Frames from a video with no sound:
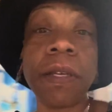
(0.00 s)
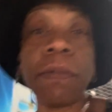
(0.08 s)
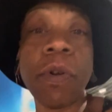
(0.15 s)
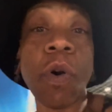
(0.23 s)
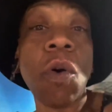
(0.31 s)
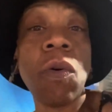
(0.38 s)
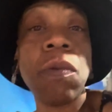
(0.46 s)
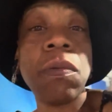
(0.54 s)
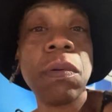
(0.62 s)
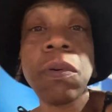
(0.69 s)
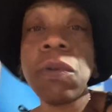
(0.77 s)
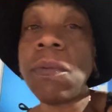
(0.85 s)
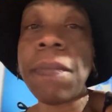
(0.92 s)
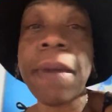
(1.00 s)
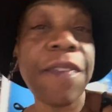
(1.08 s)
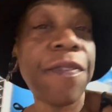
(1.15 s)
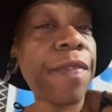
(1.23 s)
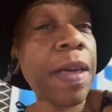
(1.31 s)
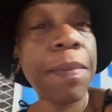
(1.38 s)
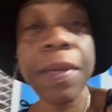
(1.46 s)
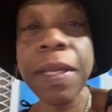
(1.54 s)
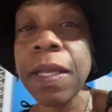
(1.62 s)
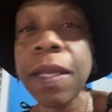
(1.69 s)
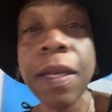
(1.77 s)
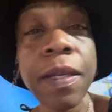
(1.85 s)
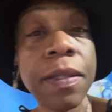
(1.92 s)
know who my
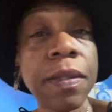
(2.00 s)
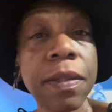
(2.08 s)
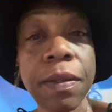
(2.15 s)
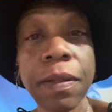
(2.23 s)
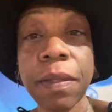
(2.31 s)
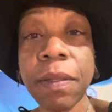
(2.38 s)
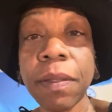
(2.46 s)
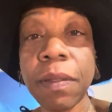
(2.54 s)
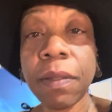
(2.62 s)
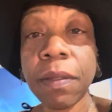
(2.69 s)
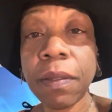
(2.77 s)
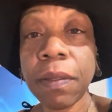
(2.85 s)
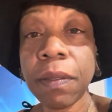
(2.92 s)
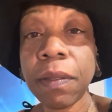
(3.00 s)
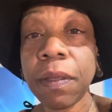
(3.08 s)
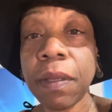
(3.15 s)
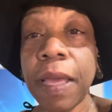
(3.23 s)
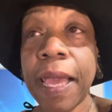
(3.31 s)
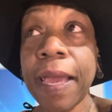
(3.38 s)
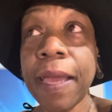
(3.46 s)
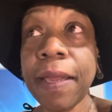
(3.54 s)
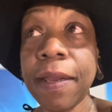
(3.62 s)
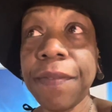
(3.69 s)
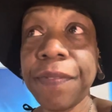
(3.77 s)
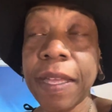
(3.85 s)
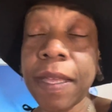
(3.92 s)
family is, and
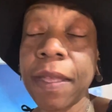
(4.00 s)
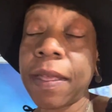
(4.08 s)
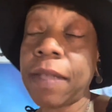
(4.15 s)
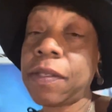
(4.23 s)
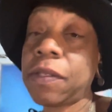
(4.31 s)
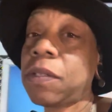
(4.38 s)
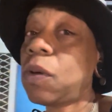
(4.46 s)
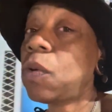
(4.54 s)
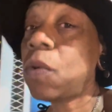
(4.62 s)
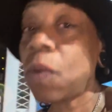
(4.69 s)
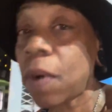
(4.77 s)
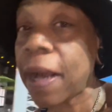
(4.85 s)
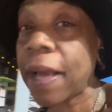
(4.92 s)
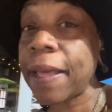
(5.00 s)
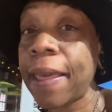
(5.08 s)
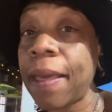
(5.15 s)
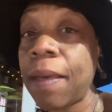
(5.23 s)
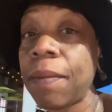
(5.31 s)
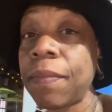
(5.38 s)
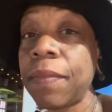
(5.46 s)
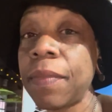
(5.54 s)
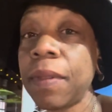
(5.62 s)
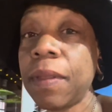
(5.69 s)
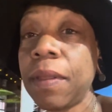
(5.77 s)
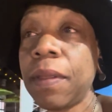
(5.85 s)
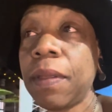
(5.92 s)
if they can get to know who I
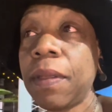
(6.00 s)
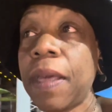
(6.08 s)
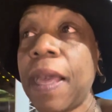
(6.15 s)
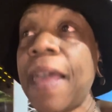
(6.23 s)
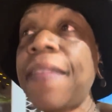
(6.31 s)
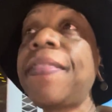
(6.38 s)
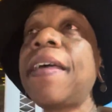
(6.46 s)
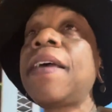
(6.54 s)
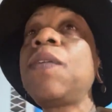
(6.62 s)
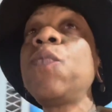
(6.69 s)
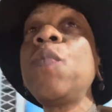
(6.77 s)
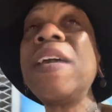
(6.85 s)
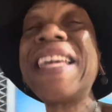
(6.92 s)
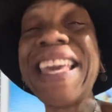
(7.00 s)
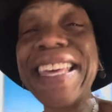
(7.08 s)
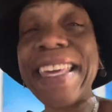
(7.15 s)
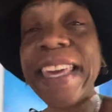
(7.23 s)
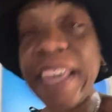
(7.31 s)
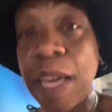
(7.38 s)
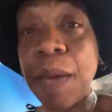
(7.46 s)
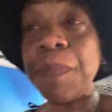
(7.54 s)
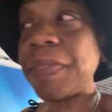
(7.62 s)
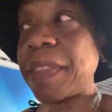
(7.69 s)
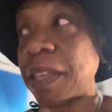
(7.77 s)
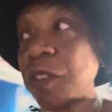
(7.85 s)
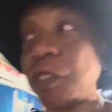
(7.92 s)
am, and then we can keep this